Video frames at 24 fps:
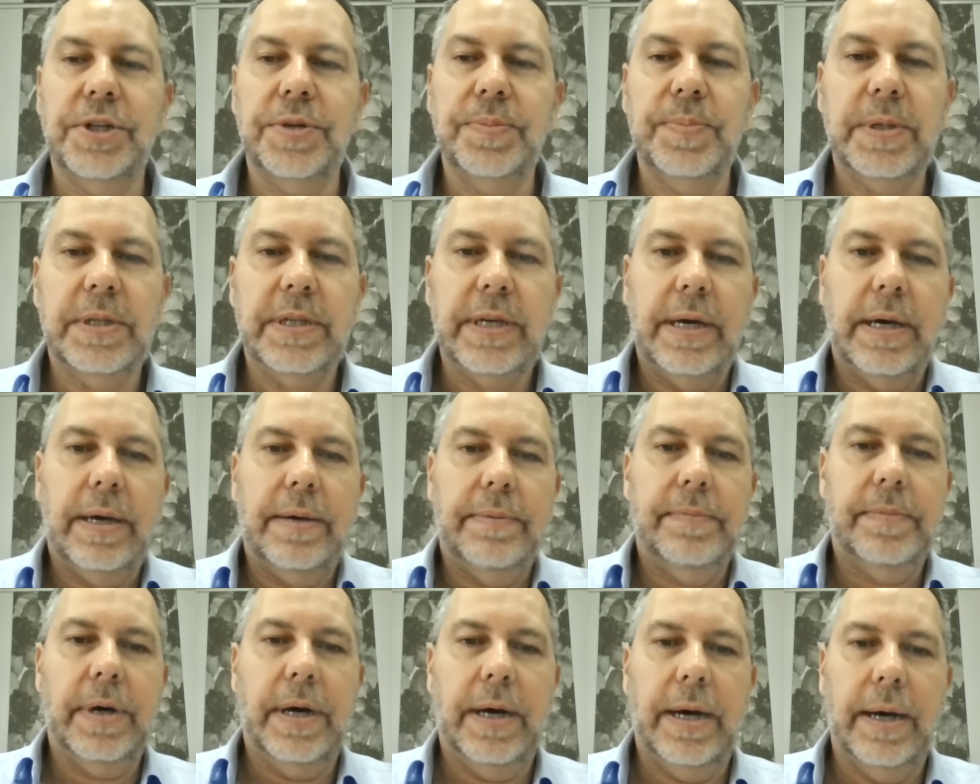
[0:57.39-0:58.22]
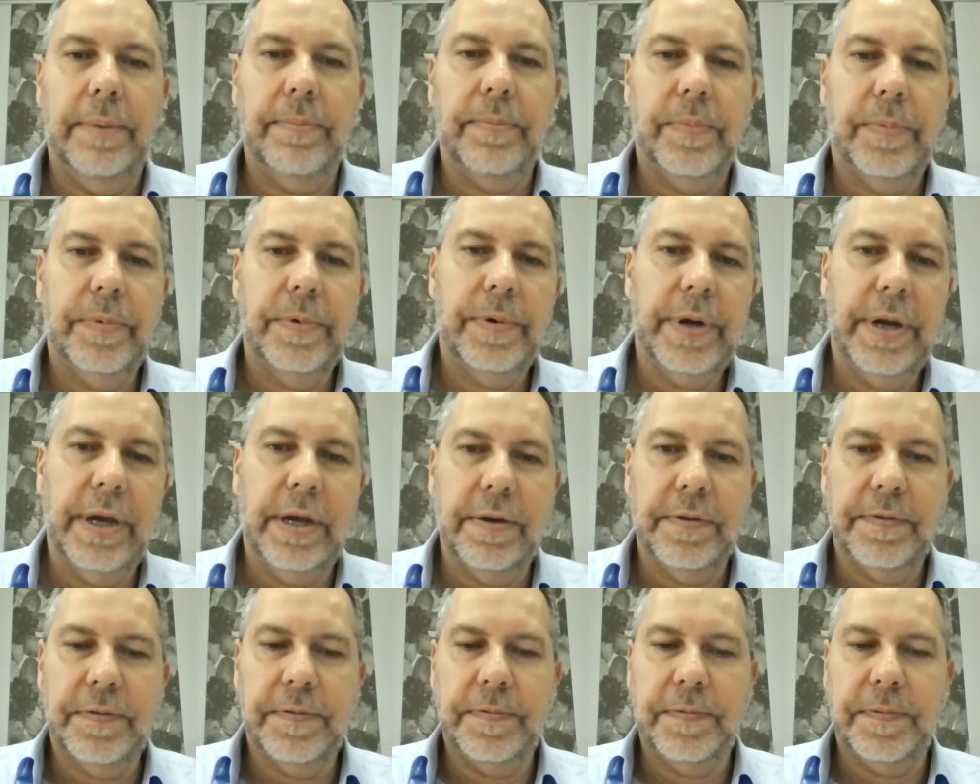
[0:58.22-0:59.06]
Jupiter
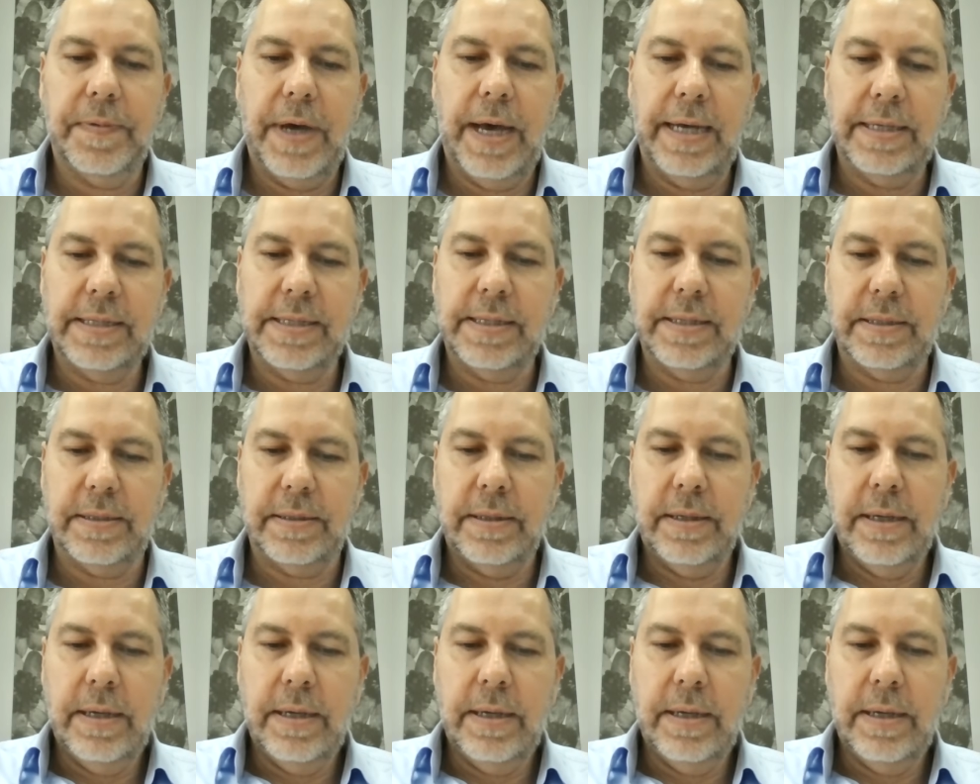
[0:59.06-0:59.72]
rare earth asset